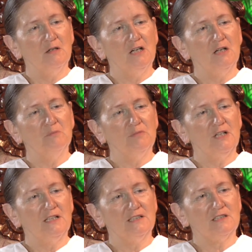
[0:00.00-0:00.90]

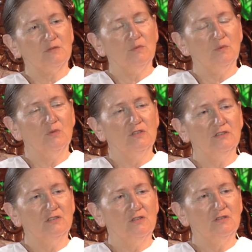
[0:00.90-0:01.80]
But
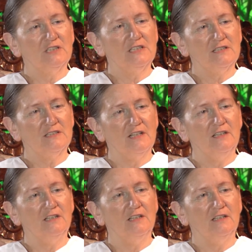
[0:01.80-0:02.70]
what God is
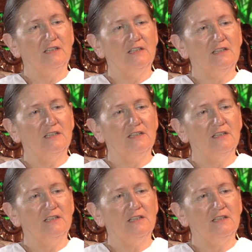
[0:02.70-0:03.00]
saying